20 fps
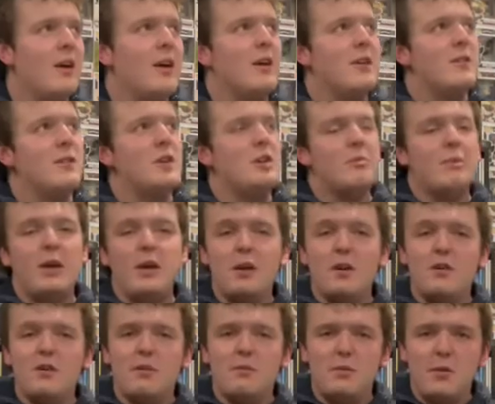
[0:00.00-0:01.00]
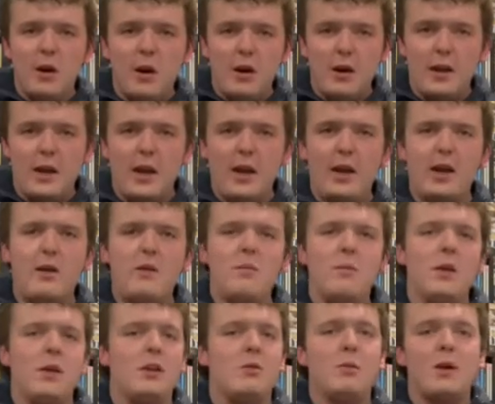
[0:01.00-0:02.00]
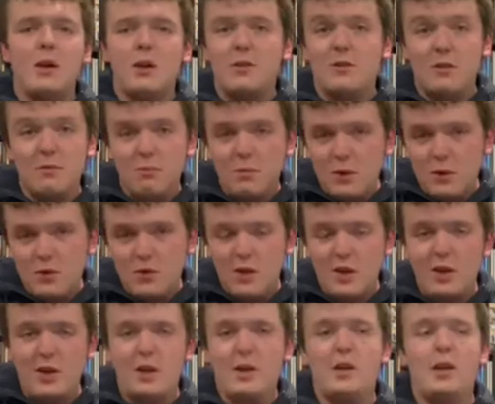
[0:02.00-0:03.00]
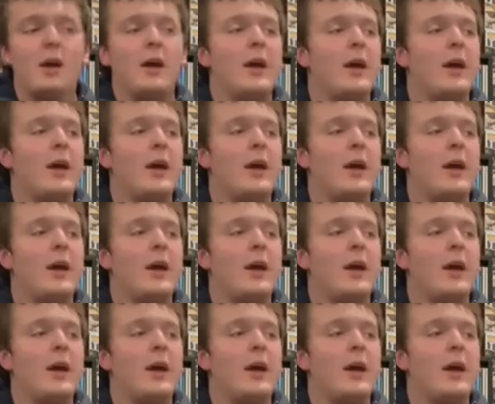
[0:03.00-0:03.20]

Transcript: So you may hear some talking, and you may hear some music,